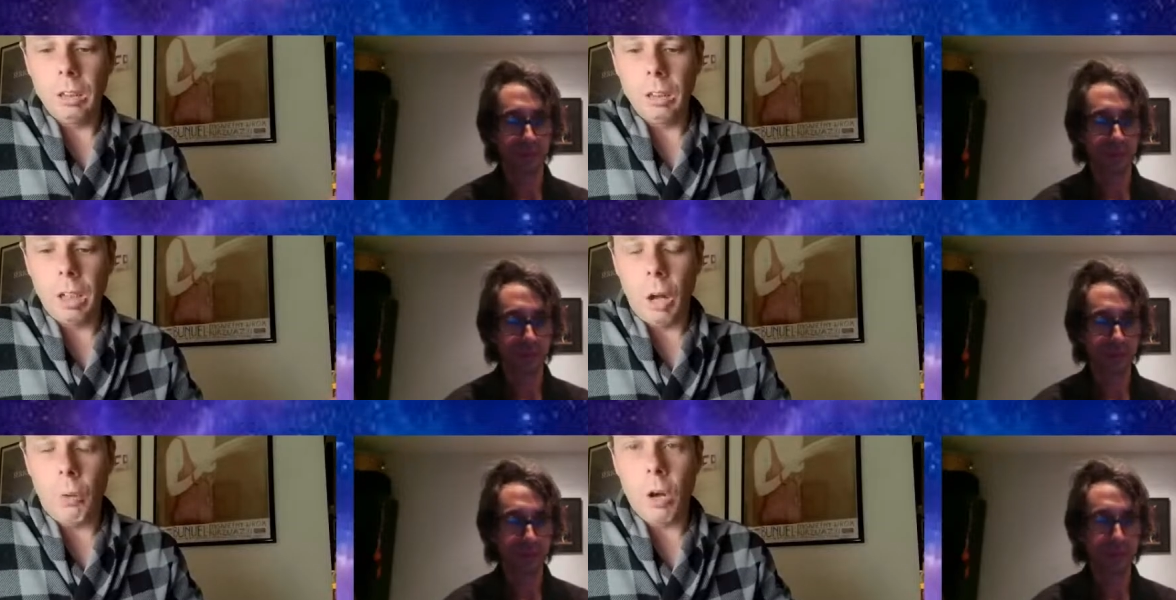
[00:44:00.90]

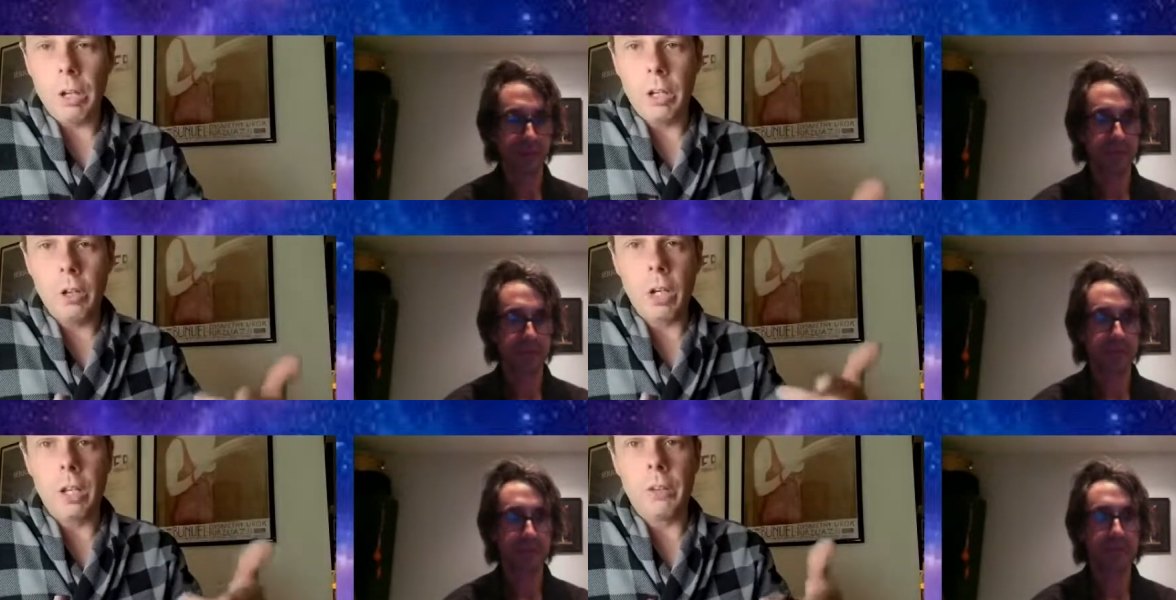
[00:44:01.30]
Speaker 1: I want
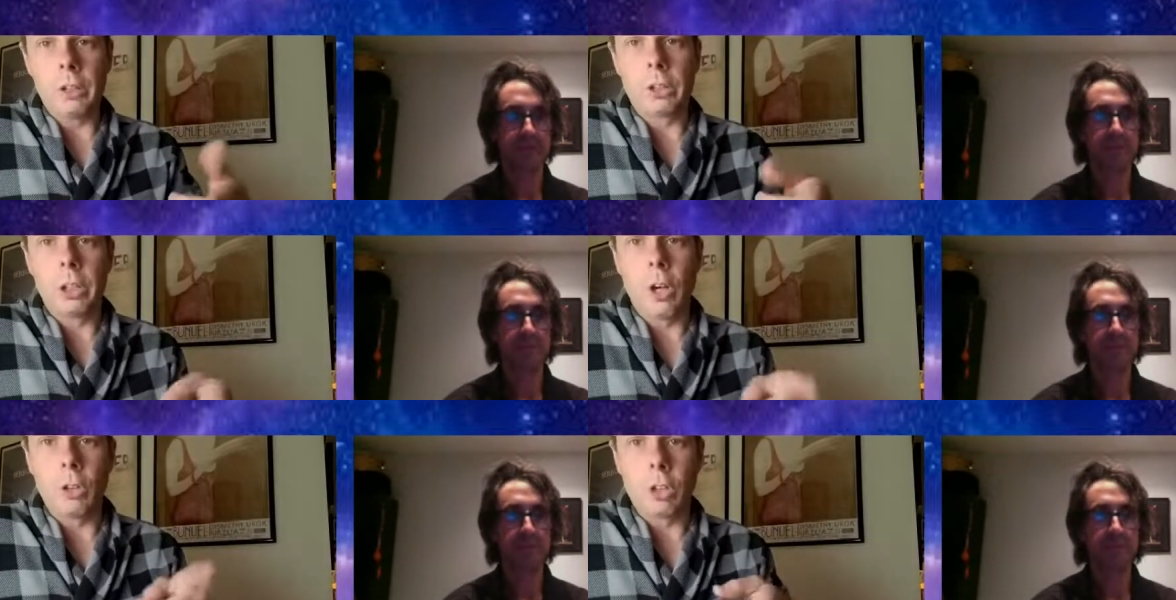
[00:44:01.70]
you to end the
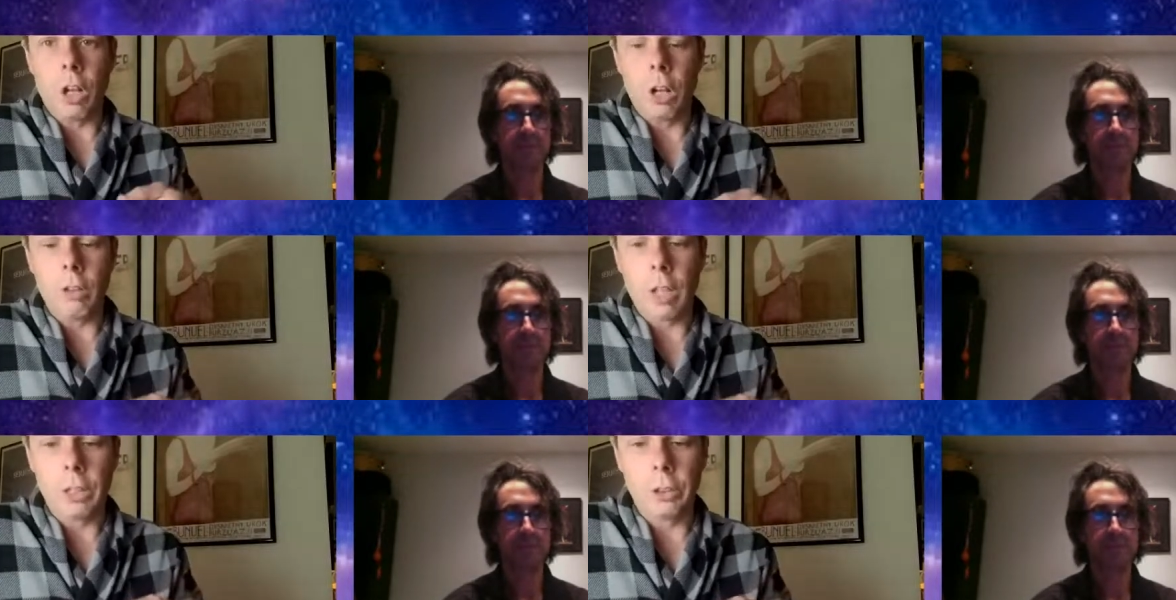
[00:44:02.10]
show, so
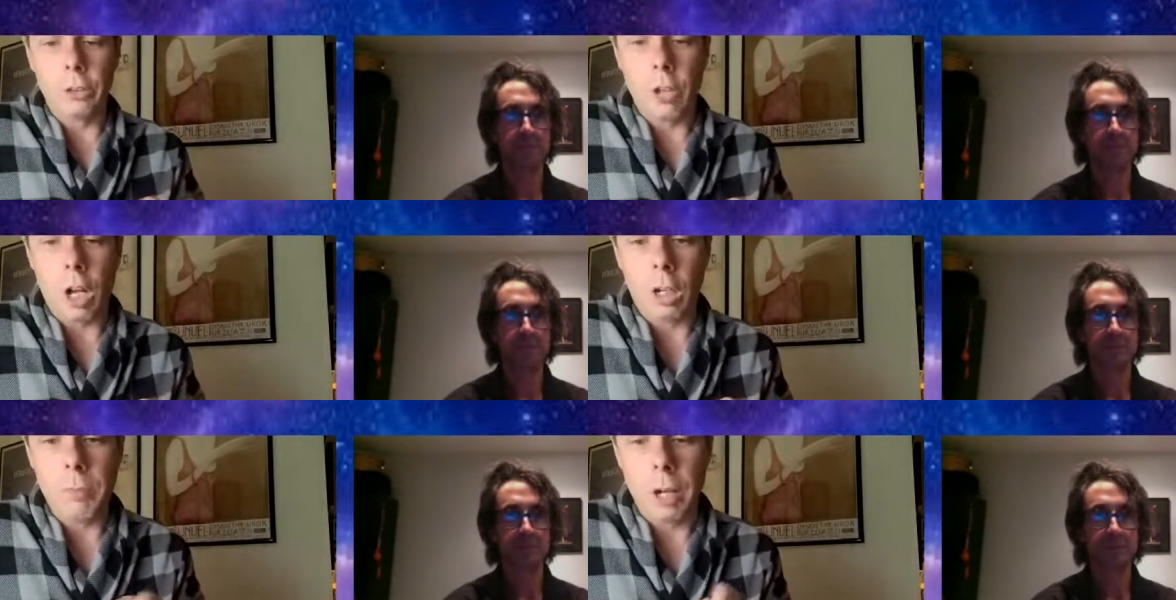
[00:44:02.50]
I'll let you
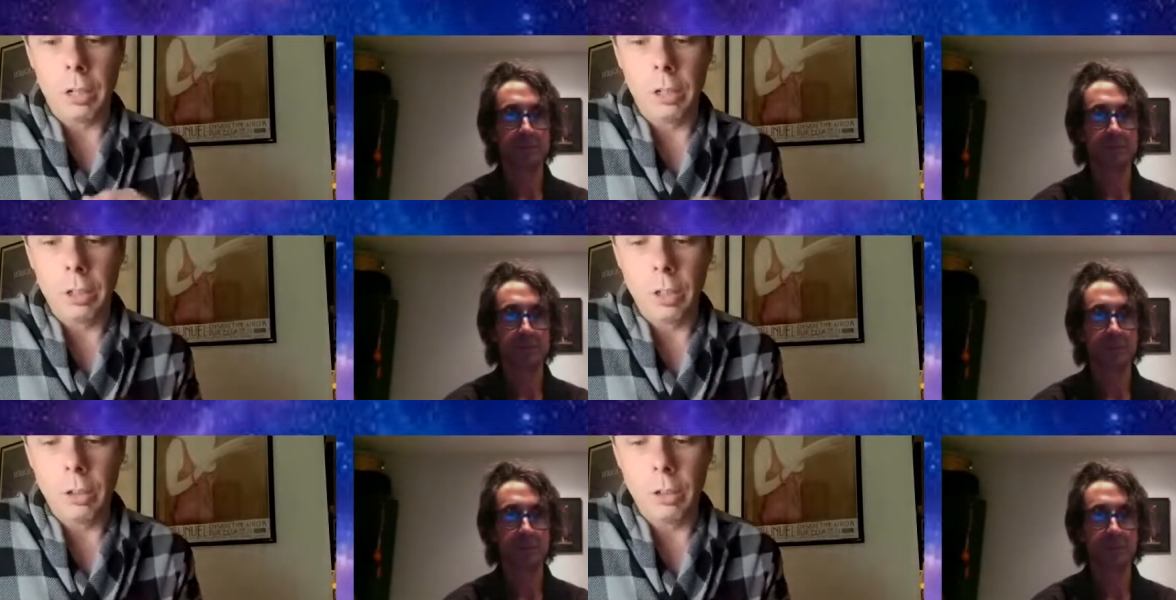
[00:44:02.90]
talk about
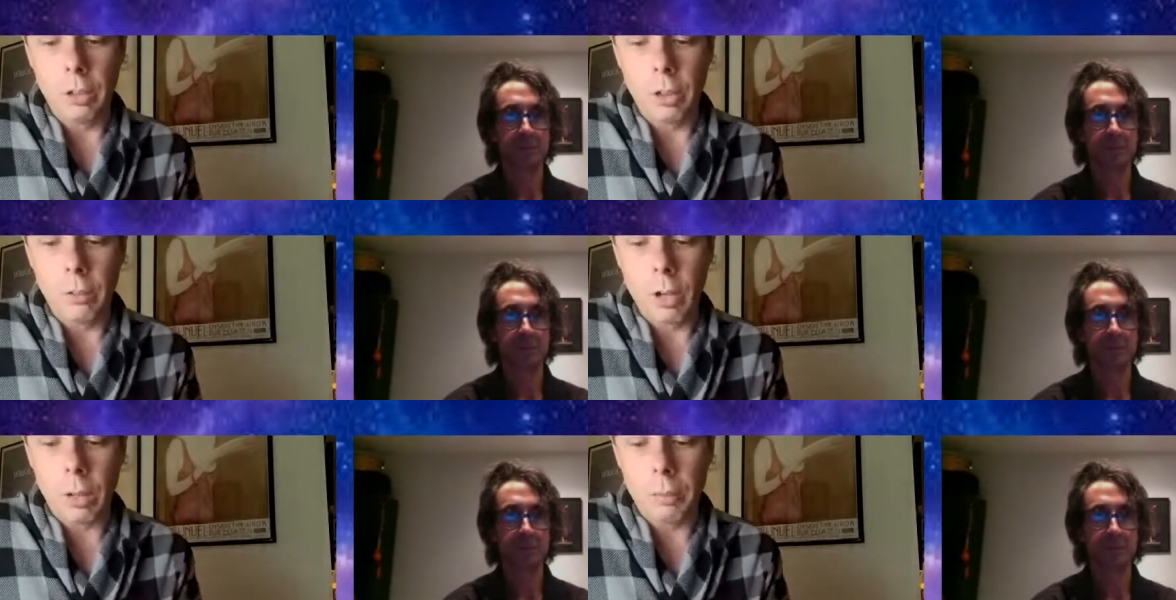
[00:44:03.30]
your
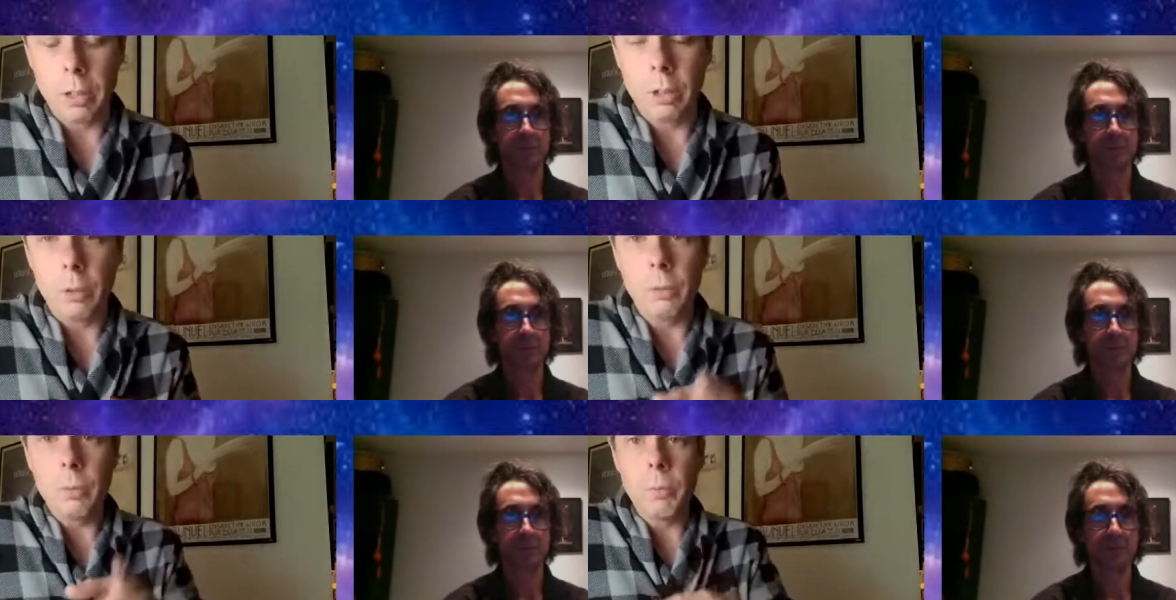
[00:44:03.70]
your
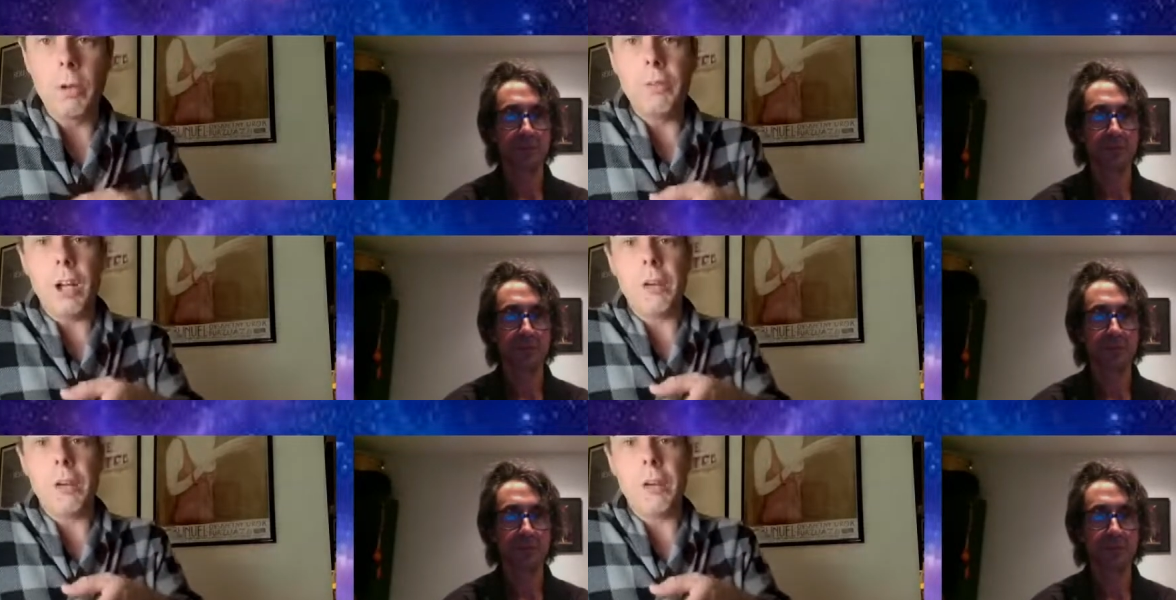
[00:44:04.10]
recommend. The, the movie I